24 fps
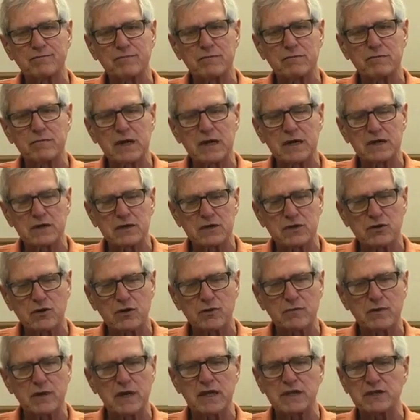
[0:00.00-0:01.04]
made a
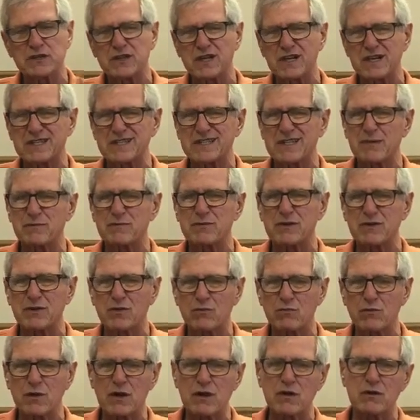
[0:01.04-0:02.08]
determination, except in the
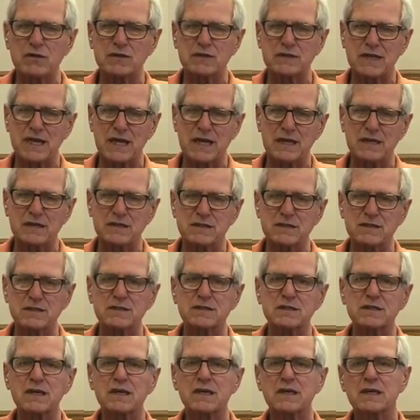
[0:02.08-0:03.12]
rarest cases,